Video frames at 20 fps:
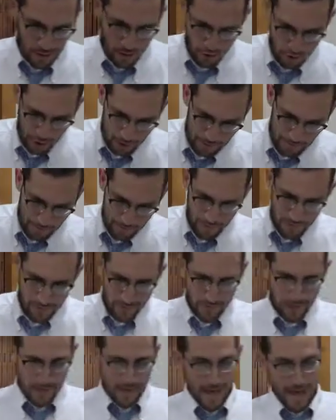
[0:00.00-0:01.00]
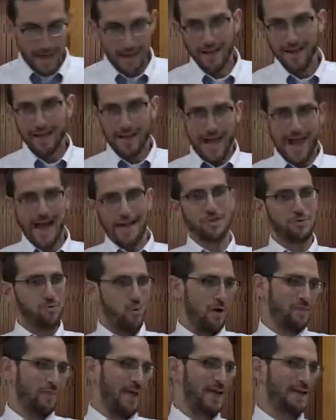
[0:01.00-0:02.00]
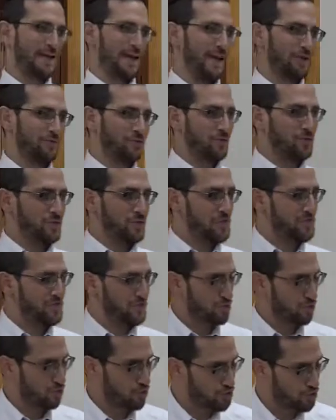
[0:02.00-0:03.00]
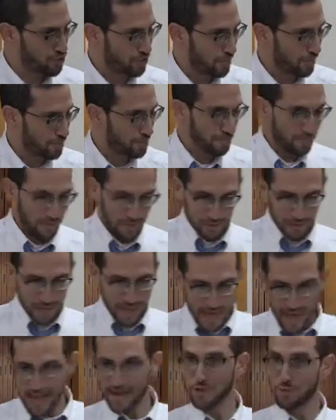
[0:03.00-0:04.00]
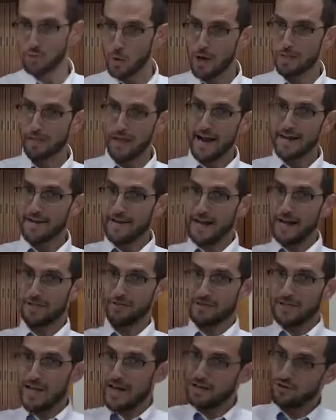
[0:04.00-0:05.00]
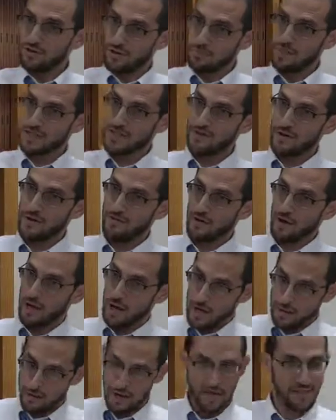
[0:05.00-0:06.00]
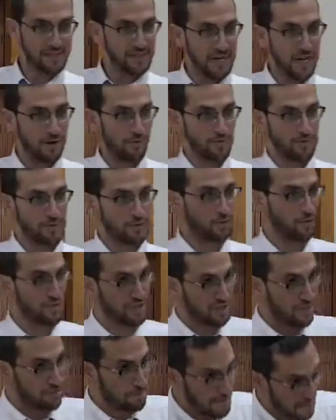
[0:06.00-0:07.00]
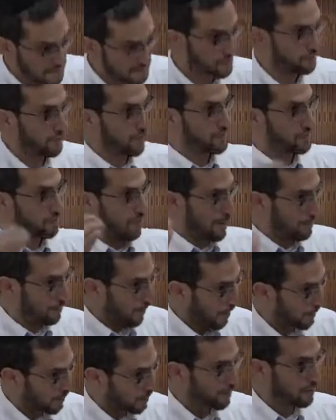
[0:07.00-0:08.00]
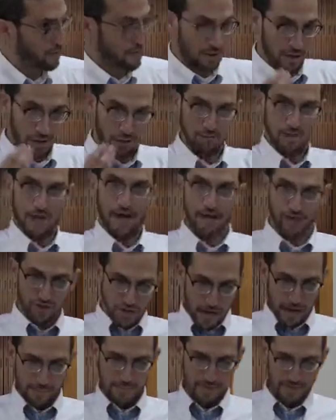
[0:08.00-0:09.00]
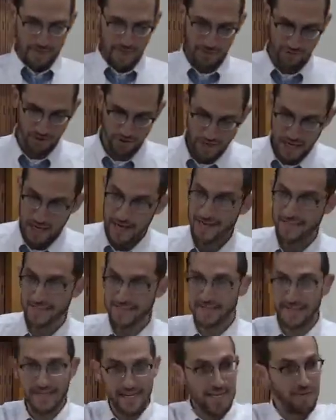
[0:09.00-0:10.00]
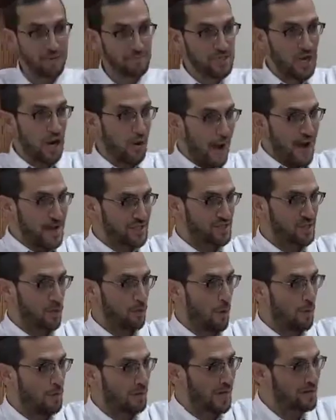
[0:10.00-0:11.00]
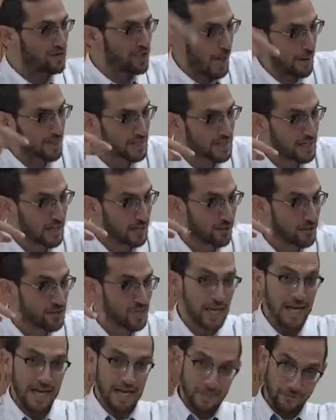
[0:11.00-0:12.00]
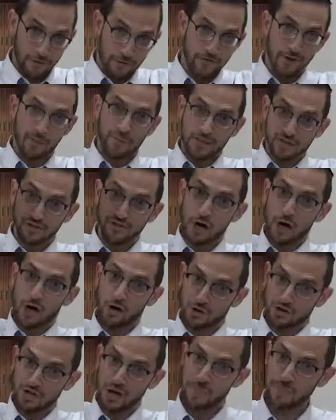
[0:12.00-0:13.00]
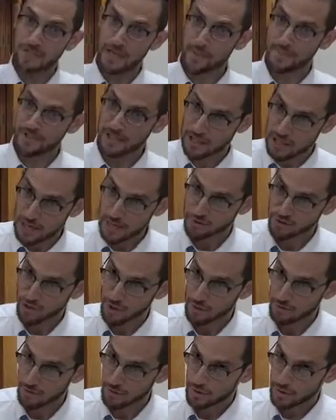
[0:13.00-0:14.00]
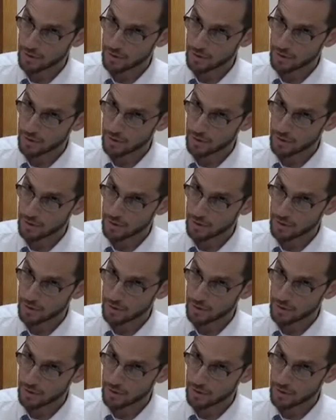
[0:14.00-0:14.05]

Good. How does one light candles? This is crucial. How does one light candles? How do you do the mitzvah of hadlakas neros, which is a mitzvah d'Rabbanan of lighting Shabbos candles? It's a kiyum d'Oraisa. When we light Shabbos candles, is a fulfillment of Zachar Yom Shabbos Lekadsho.